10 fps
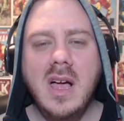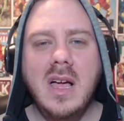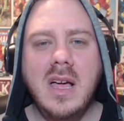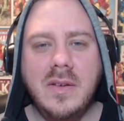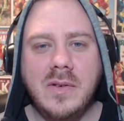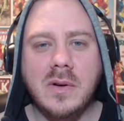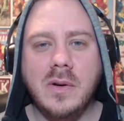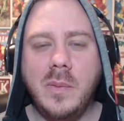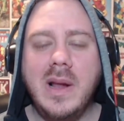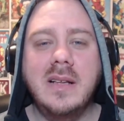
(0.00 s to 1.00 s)
If you're
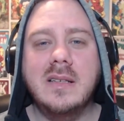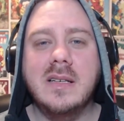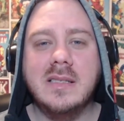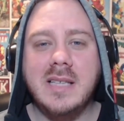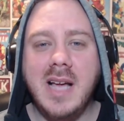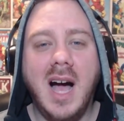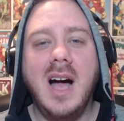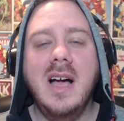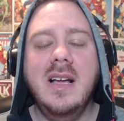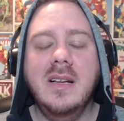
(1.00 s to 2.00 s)
willing to say
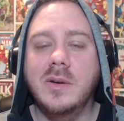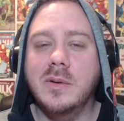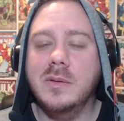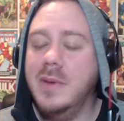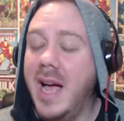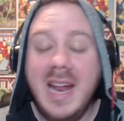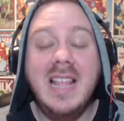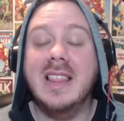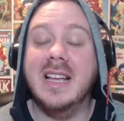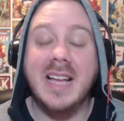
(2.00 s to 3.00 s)
hi or
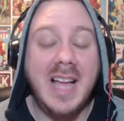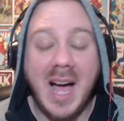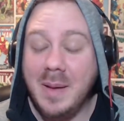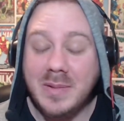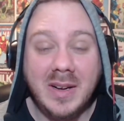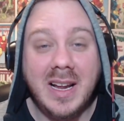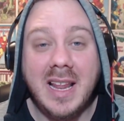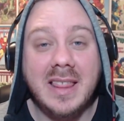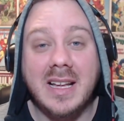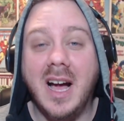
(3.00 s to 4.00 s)
anything, absolutely
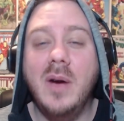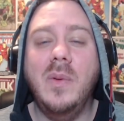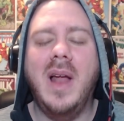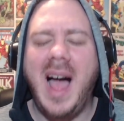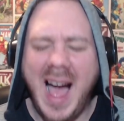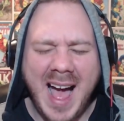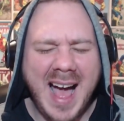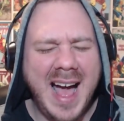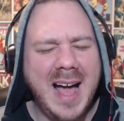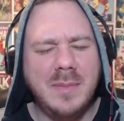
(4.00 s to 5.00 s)
anything, I will
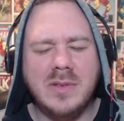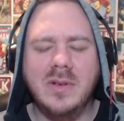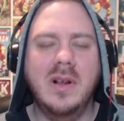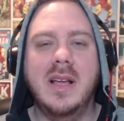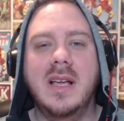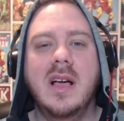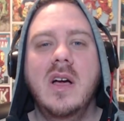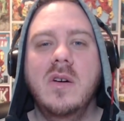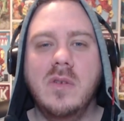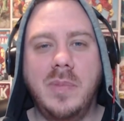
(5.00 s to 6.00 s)
absolutely
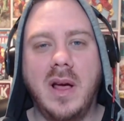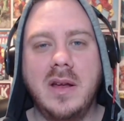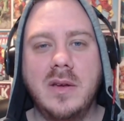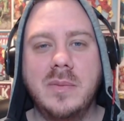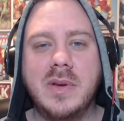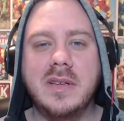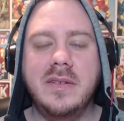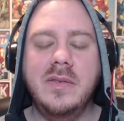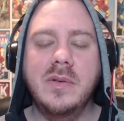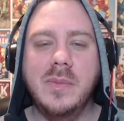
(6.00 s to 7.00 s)
reply to you. Because
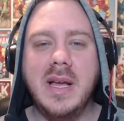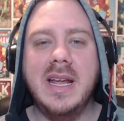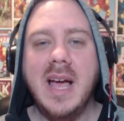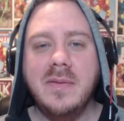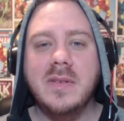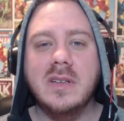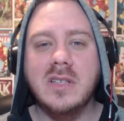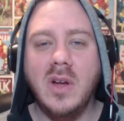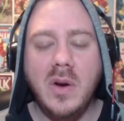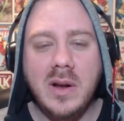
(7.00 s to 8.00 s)
if you make the effort
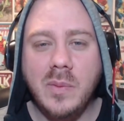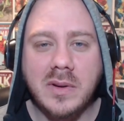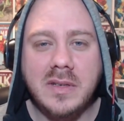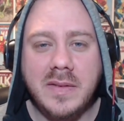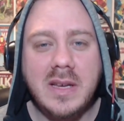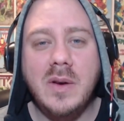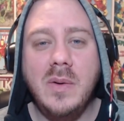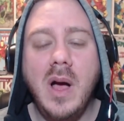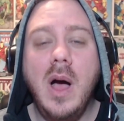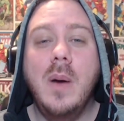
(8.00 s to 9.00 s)
to not only watch the video,
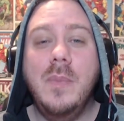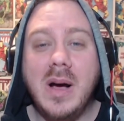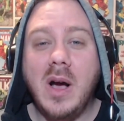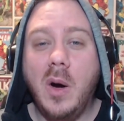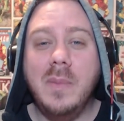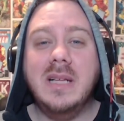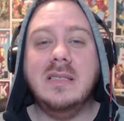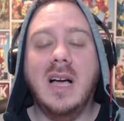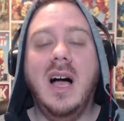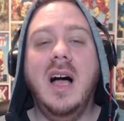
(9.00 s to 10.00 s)
but
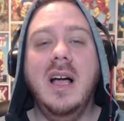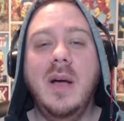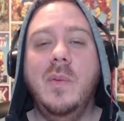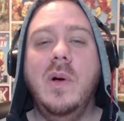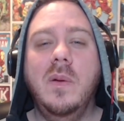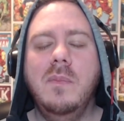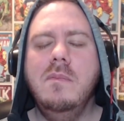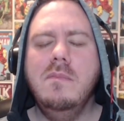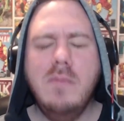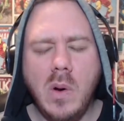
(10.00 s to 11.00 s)
comment, I will
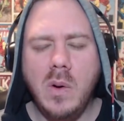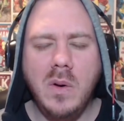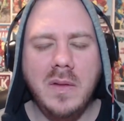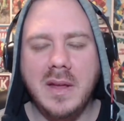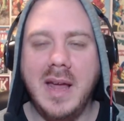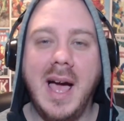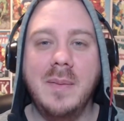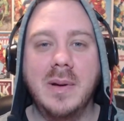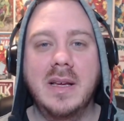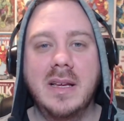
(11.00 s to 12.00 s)
more than
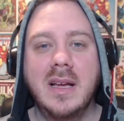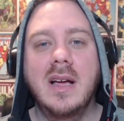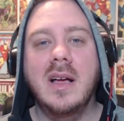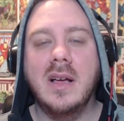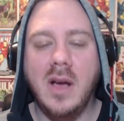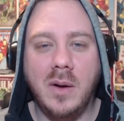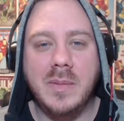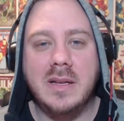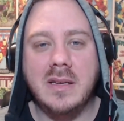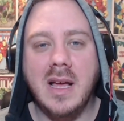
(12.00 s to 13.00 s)
happily
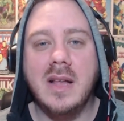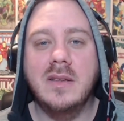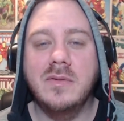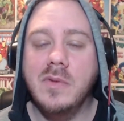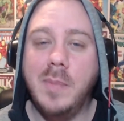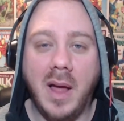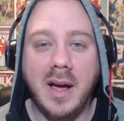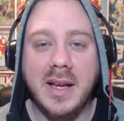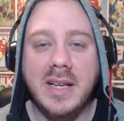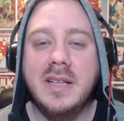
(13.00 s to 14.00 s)
comment and
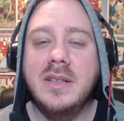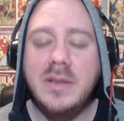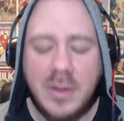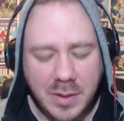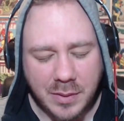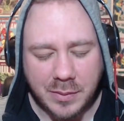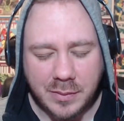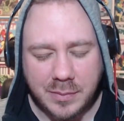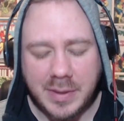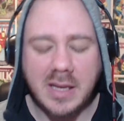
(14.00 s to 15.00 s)
reply to you.
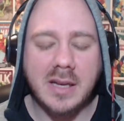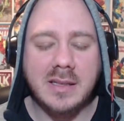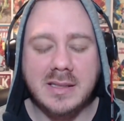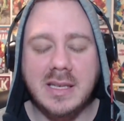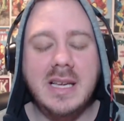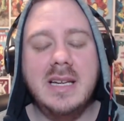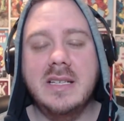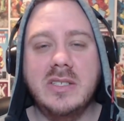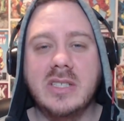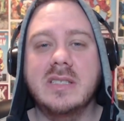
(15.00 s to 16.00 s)
Because it
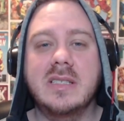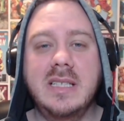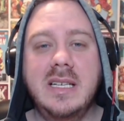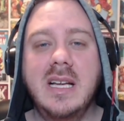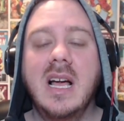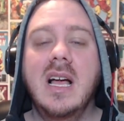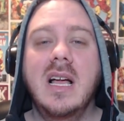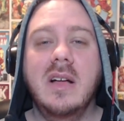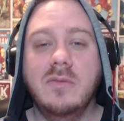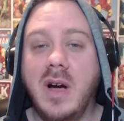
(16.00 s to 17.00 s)
is just the
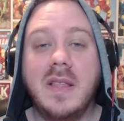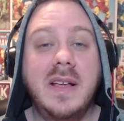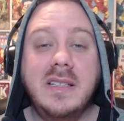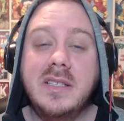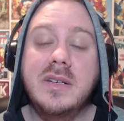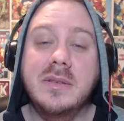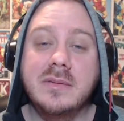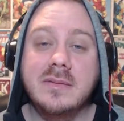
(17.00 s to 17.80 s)
right thing to do.